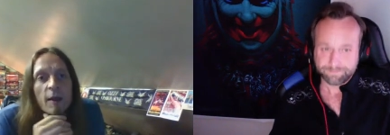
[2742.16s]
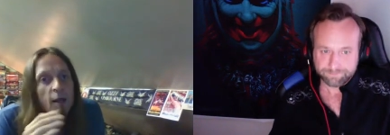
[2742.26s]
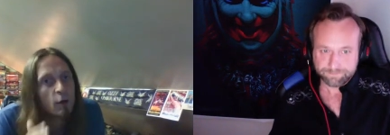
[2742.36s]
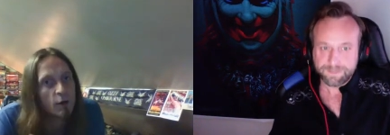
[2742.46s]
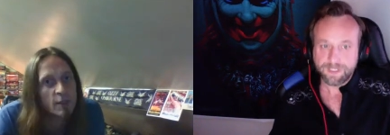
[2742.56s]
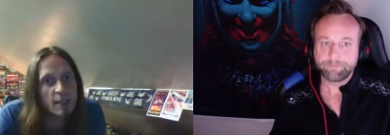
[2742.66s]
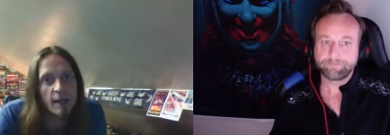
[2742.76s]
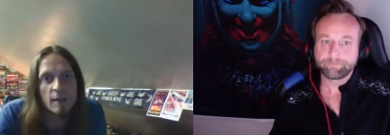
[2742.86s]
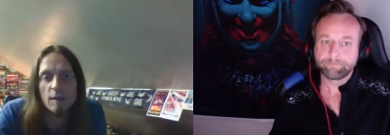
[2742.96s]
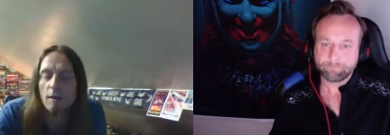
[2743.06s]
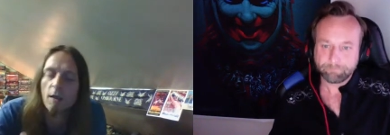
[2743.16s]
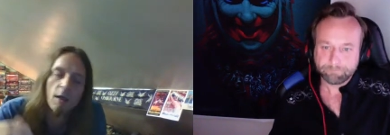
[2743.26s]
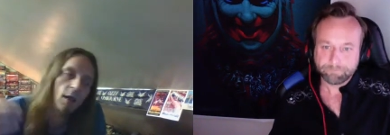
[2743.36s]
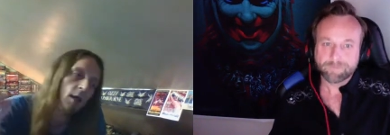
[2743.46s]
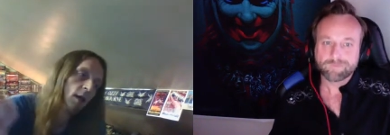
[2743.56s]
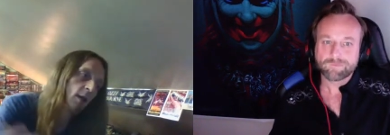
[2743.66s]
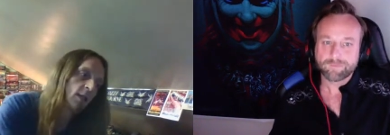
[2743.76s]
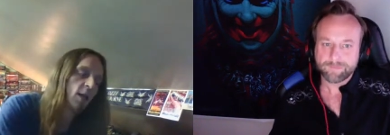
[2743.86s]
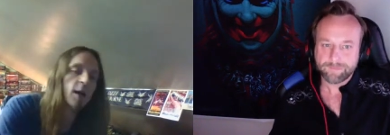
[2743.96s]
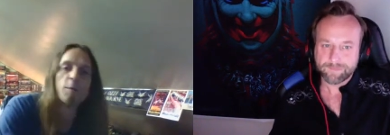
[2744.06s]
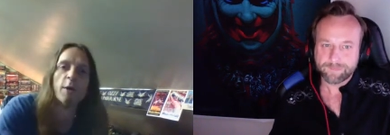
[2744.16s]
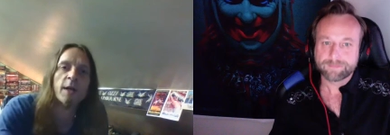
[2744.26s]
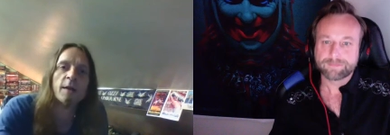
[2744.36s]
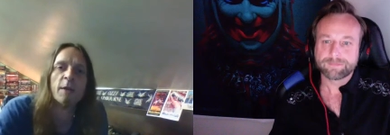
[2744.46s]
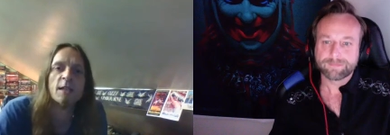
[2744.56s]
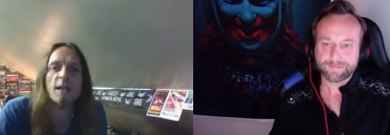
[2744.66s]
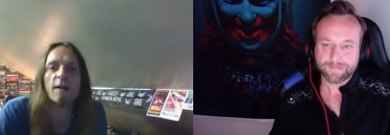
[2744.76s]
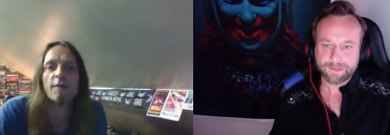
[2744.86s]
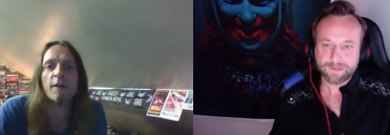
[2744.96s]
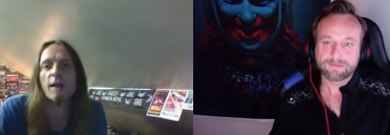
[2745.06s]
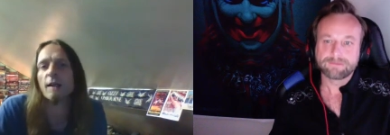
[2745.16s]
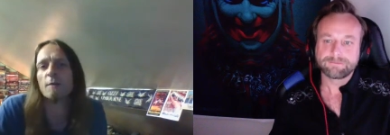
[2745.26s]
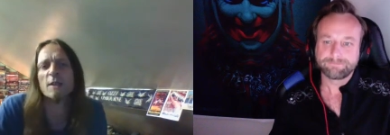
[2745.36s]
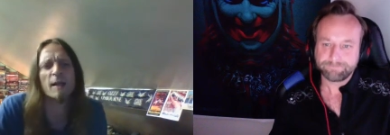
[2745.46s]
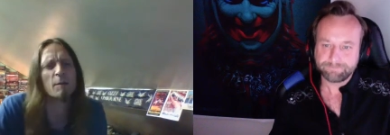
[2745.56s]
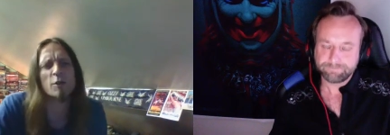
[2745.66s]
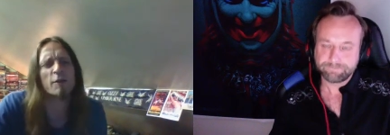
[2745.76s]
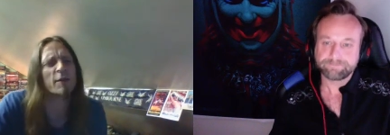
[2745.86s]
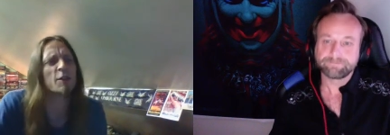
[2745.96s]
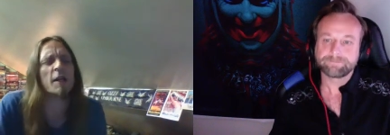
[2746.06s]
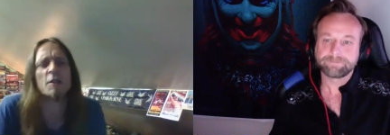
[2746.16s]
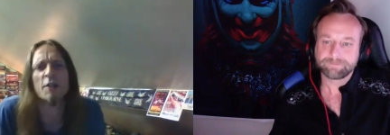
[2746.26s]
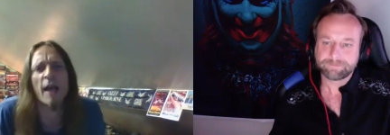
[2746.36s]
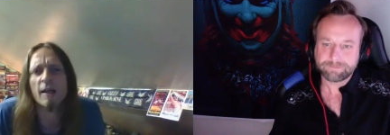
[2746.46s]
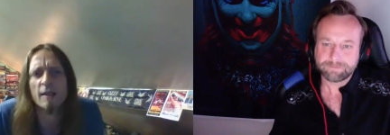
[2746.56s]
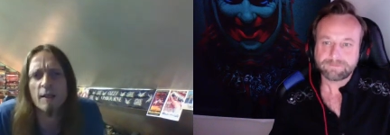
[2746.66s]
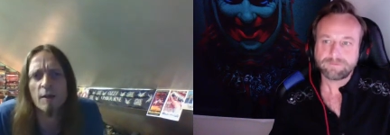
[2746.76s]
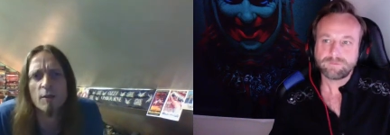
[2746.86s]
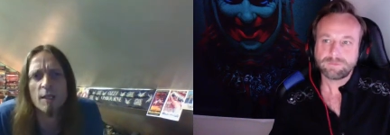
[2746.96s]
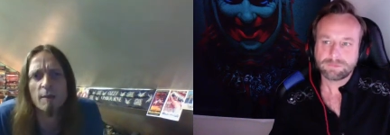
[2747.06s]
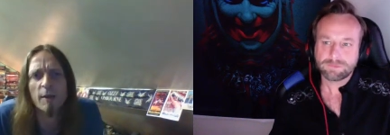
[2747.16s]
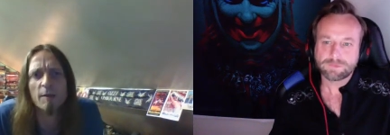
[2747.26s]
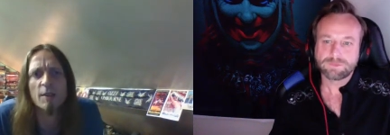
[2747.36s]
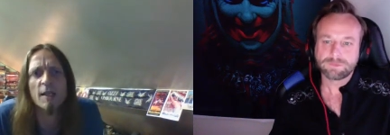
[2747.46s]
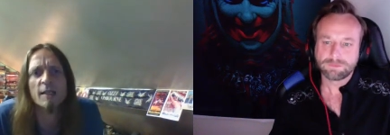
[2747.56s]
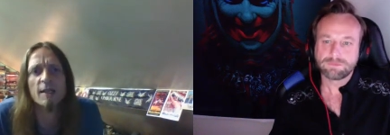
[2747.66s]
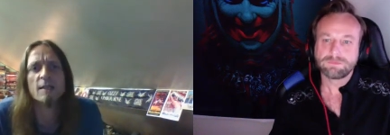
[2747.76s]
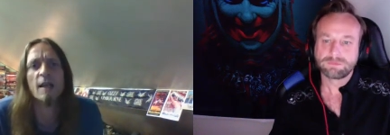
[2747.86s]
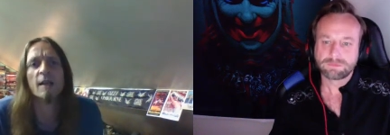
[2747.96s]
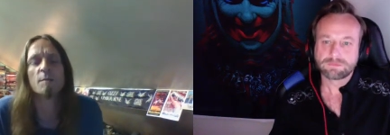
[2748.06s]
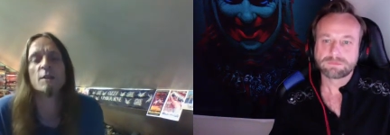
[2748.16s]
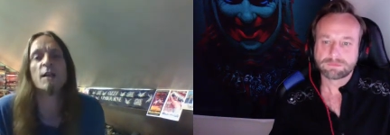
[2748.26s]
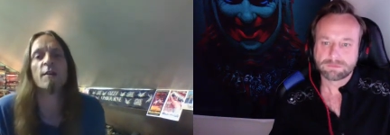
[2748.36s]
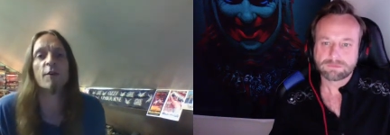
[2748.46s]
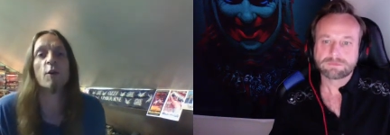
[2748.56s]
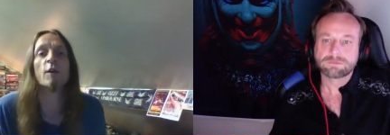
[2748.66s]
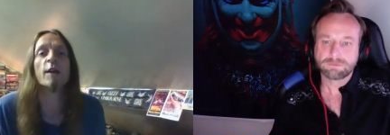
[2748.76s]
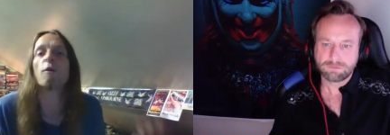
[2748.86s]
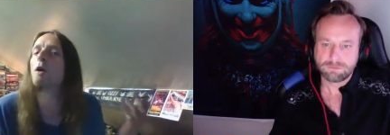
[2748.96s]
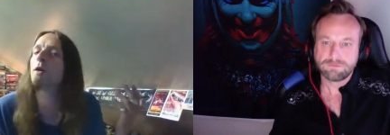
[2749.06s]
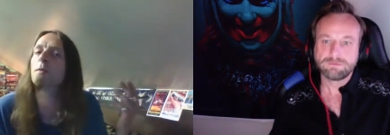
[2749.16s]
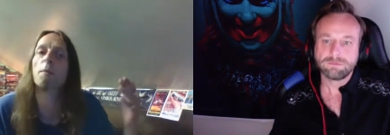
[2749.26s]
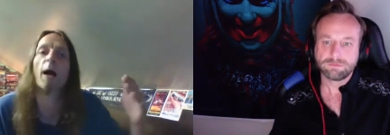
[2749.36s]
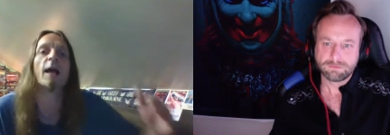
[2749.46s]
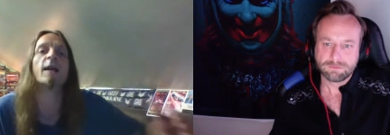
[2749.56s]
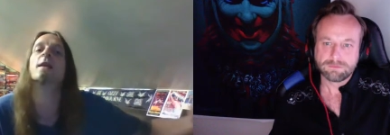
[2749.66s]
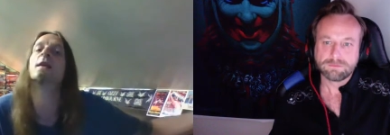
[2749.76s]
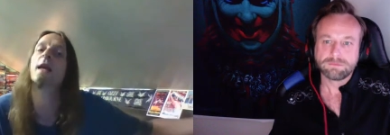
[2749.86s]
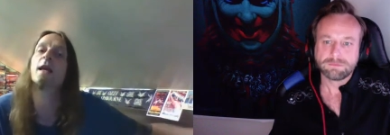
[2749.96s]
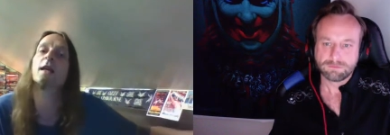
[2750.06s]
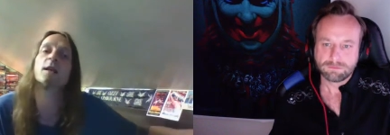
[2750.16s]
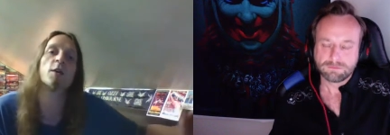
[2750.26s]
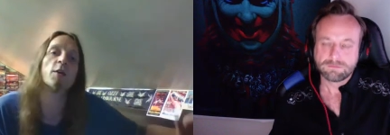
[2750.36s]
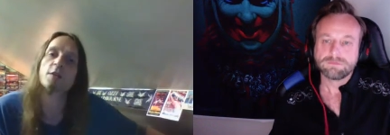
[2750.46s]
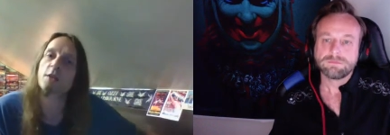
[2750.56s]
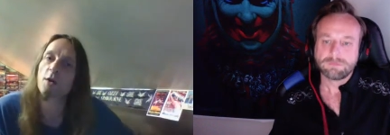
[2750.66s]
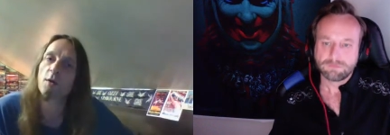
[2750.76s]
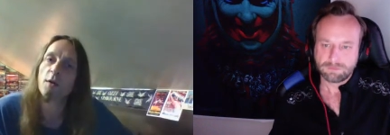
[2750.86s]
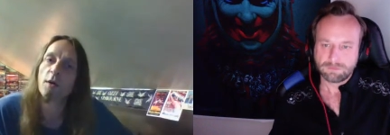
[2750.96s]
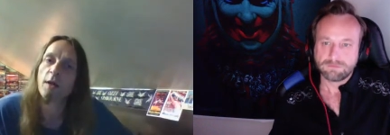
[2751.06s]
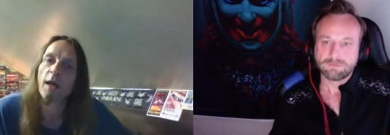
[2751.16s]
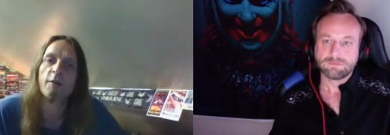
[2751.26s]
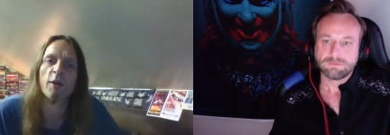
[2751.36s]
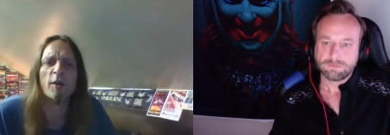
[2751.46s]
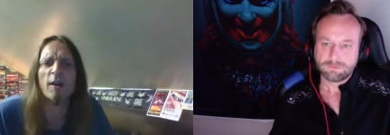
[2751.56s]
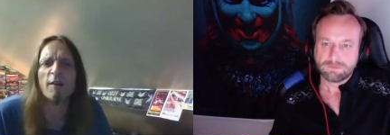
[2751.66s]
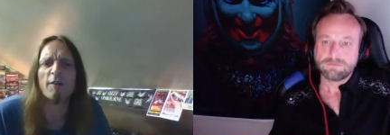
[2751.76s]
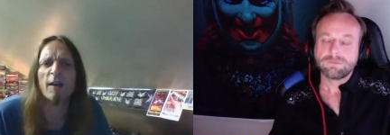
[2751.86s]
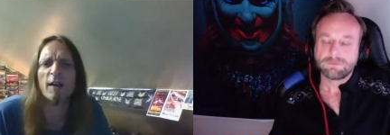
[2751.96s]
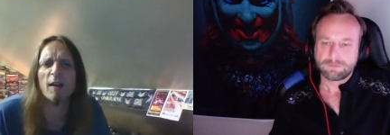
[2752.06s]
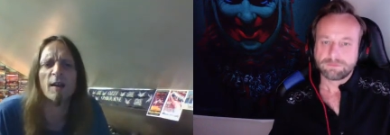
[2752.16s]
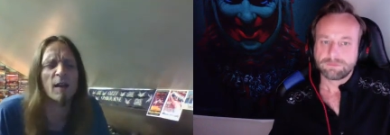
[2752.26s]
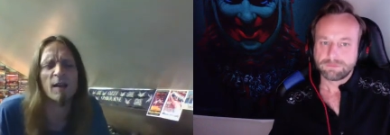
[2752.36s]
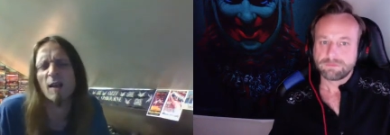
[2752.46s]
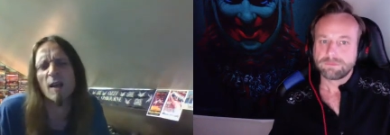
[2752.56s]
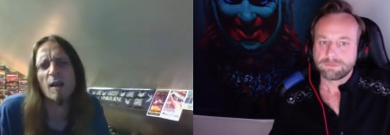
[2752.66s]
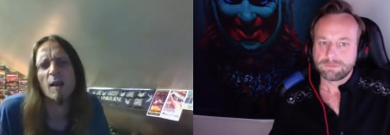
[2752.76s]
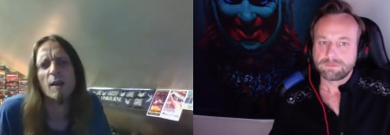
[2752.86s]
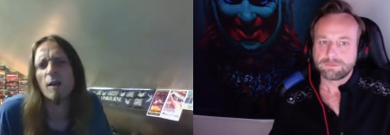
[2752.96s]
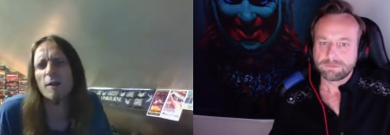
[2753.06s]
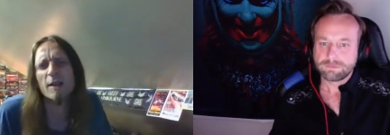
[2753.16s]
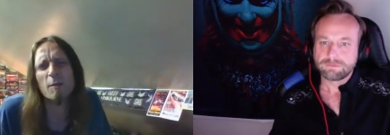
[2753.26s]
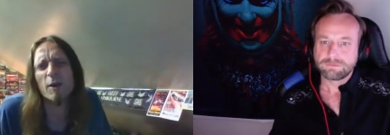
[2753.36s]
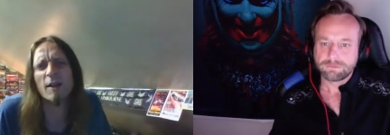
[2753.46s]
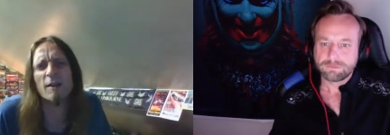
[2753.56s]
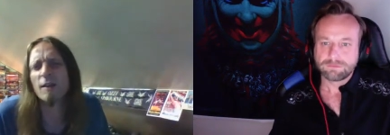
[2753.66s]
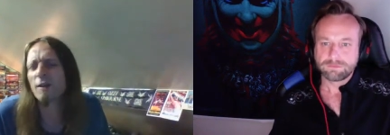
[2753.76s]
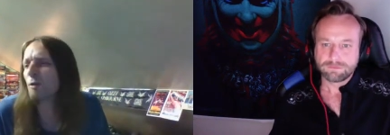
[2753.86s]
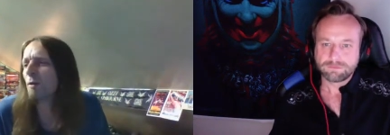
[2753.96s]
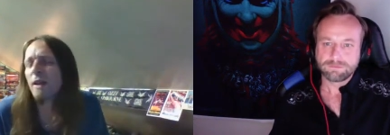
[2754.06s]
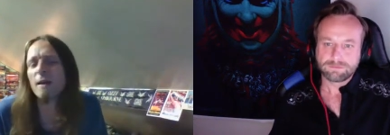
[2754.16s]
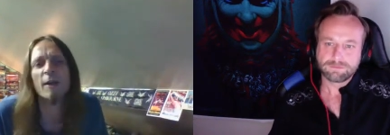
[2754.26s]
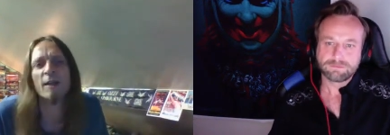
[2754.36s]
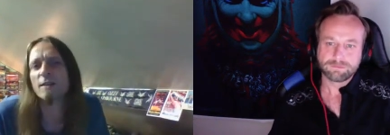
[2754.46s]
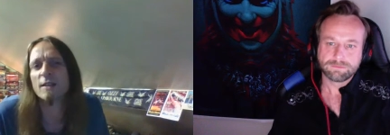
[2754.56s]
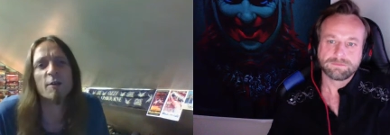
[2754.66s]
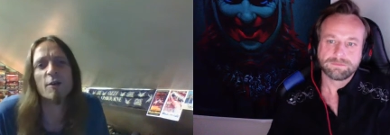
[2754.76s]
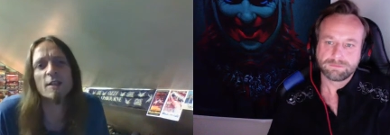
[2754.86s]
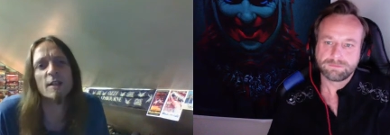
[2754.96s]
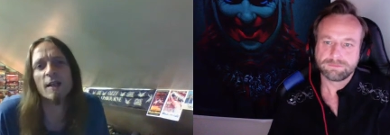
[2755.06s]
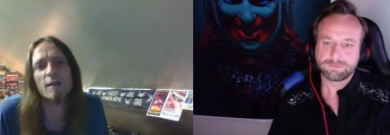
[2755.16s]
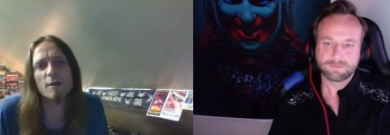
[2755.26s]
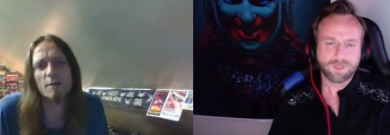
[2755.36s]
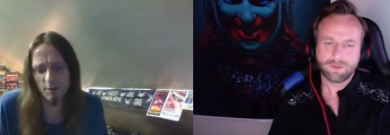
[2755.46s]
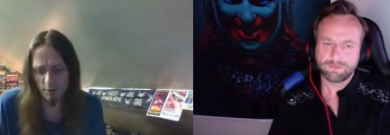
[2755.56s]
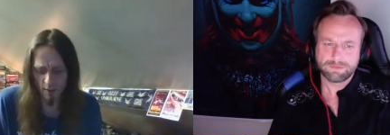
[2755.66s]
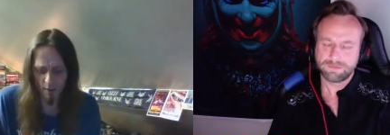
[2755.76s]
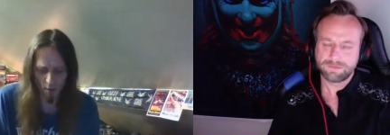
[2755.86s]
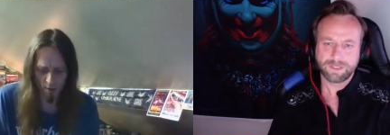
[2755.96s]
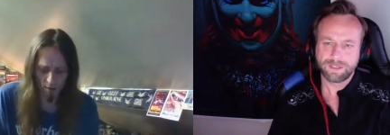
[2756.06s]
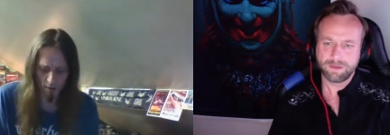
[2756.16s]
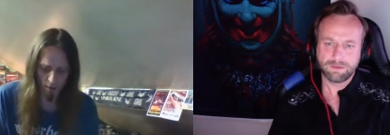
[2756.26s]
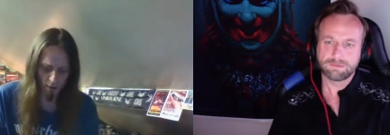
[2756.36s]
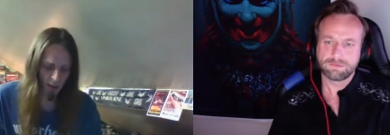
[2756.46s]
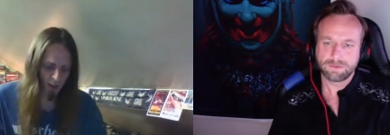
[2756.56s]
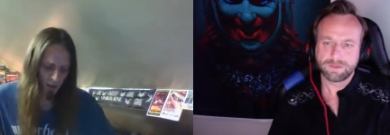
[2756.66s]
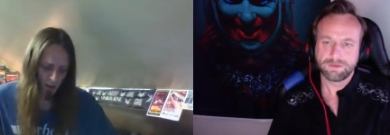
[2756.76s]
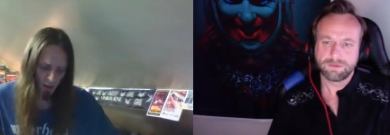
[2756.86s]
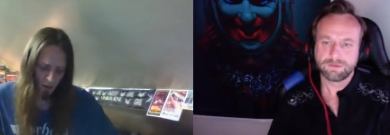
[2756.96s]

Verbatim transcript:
Speaker 1: and then all of a sudden they started printing my stuff. And then it was like, I'm not sure if he changed editor or something, because I did send them stuff earlier on back in the day, like years ago. Never heard nothing. I, uh, like, you know, they didn't want nothing to do with it, man. Seriously, like, no, really odd. Then,